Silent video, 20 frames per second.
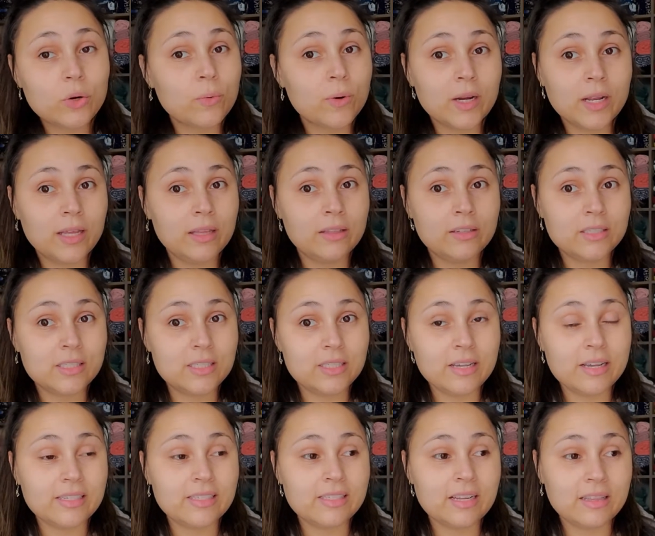in there
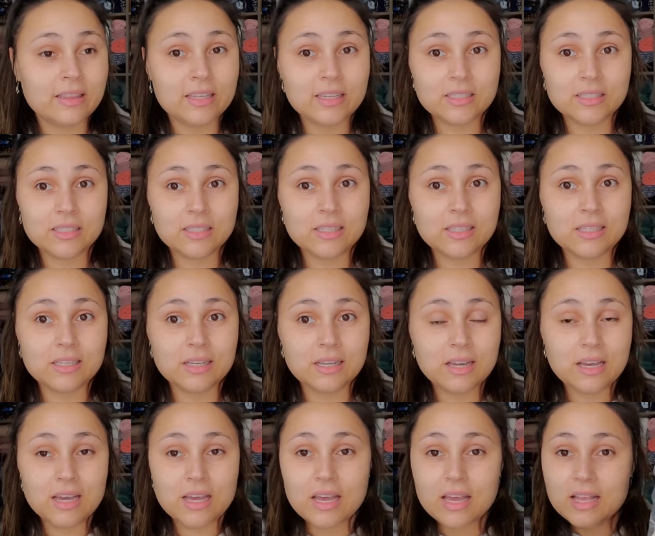states that this is
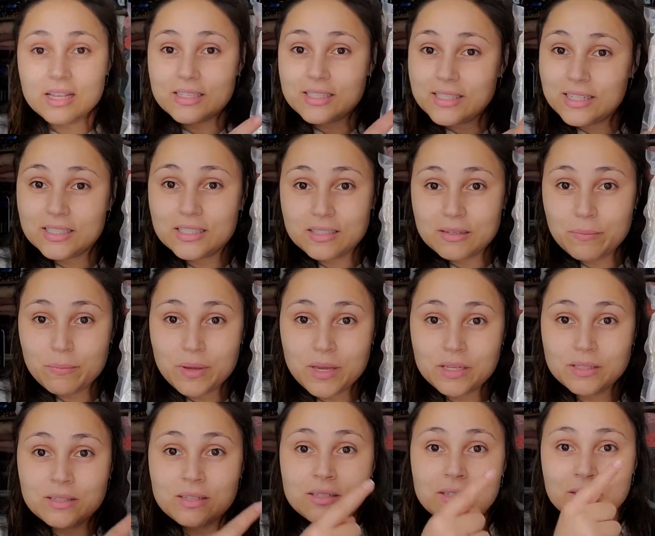16
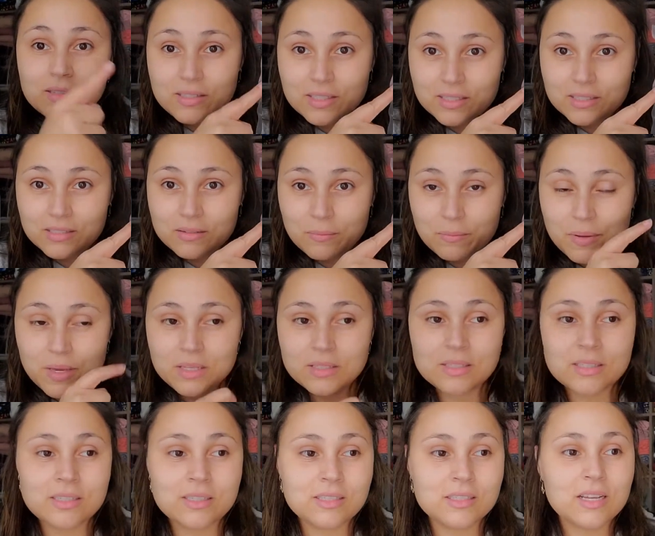pieces and 16
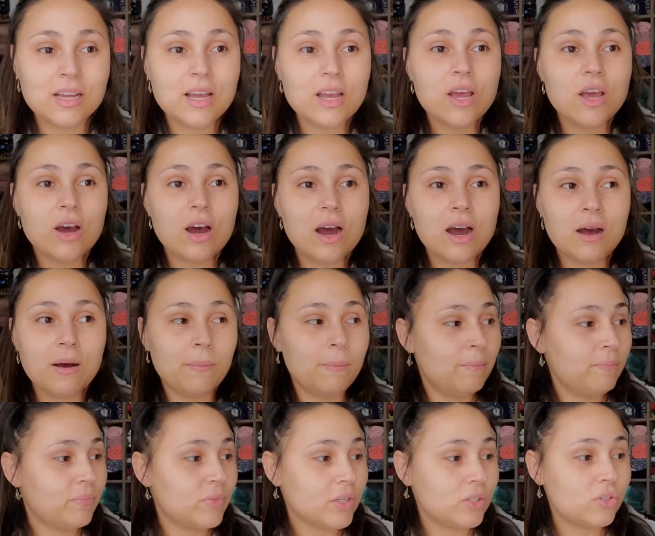pieces.
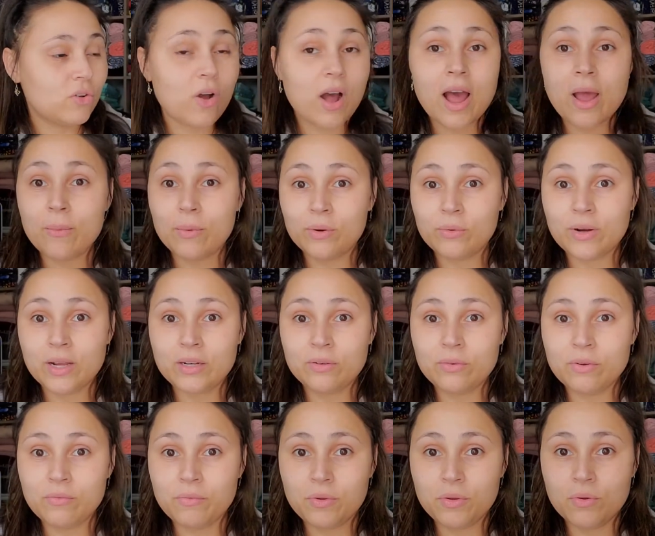So I want to write a
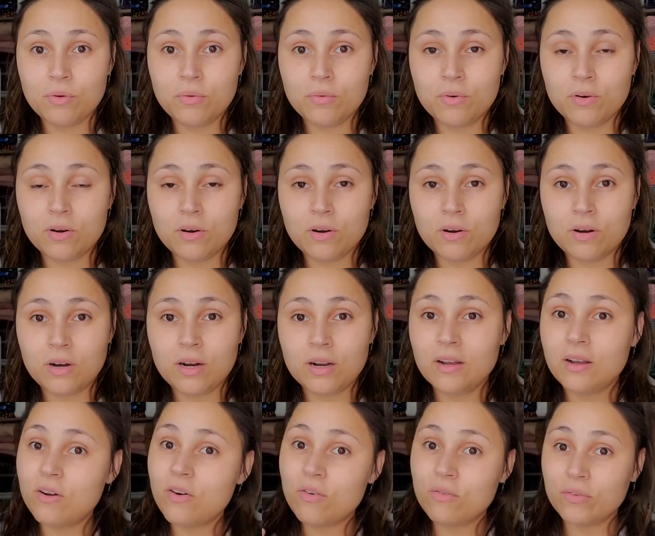review where
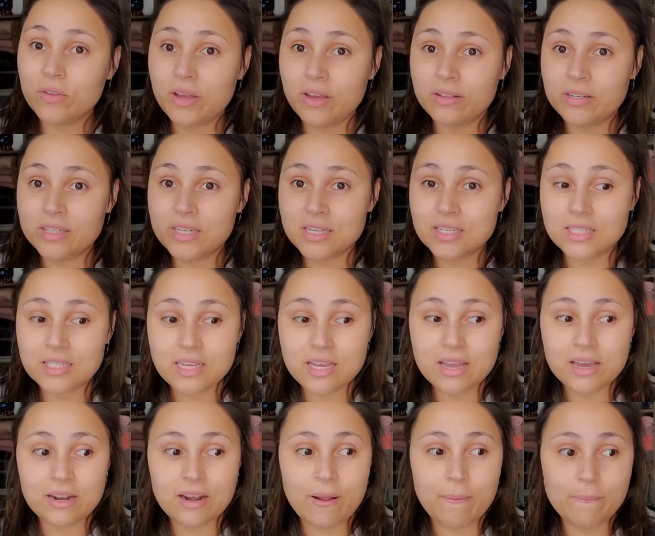hopefully others can see
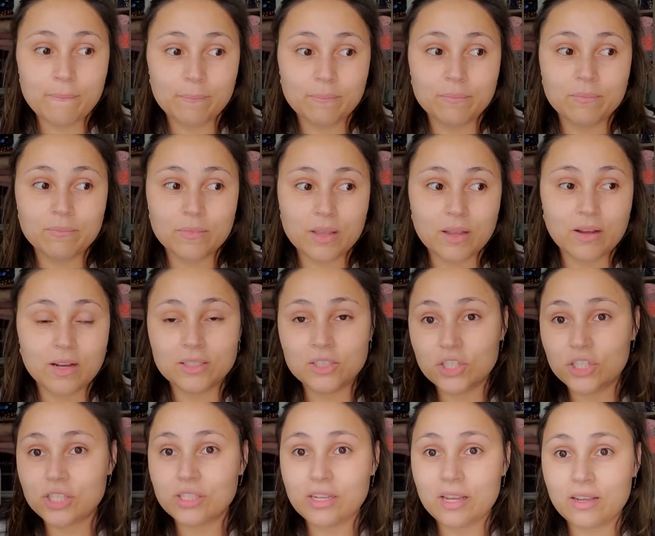it and
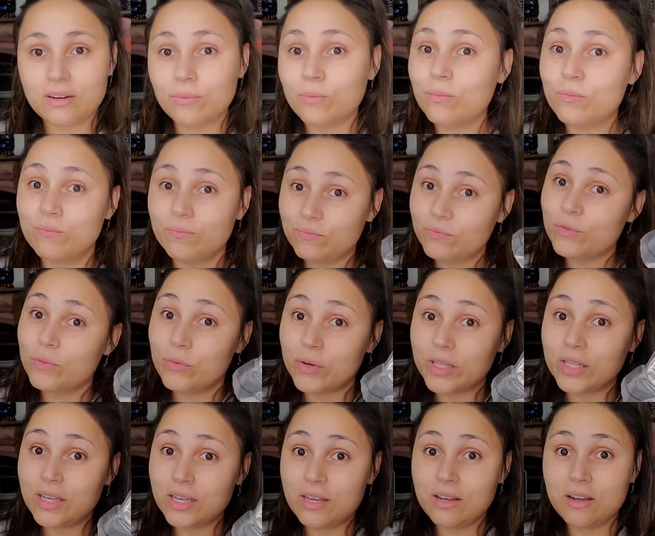understand
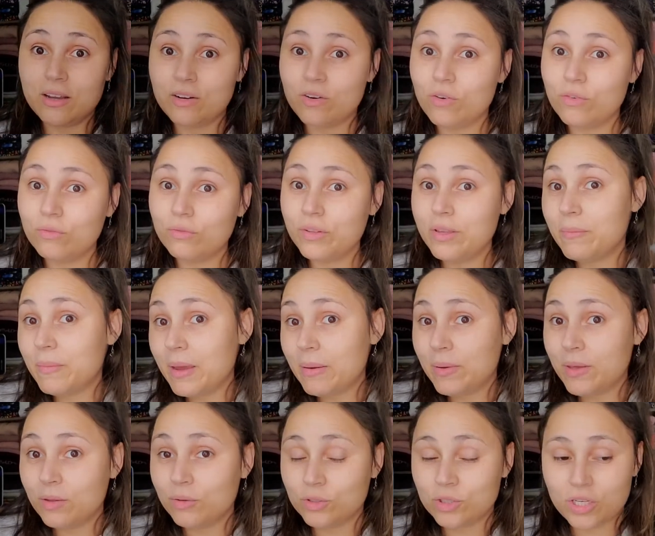really, and hopefully maybe
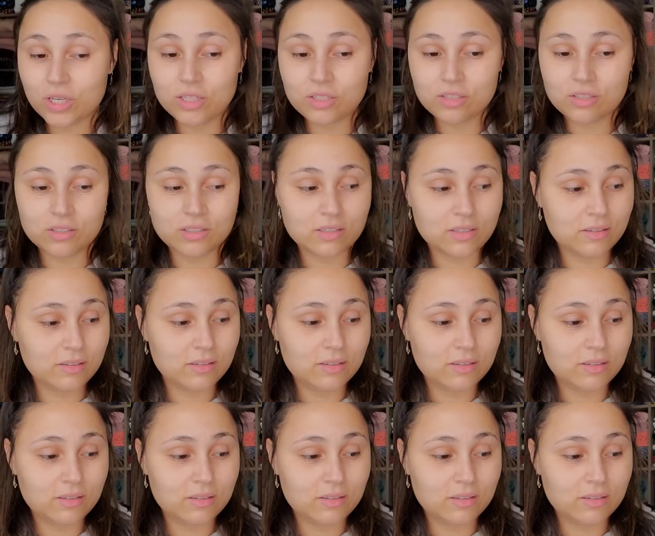they'll change the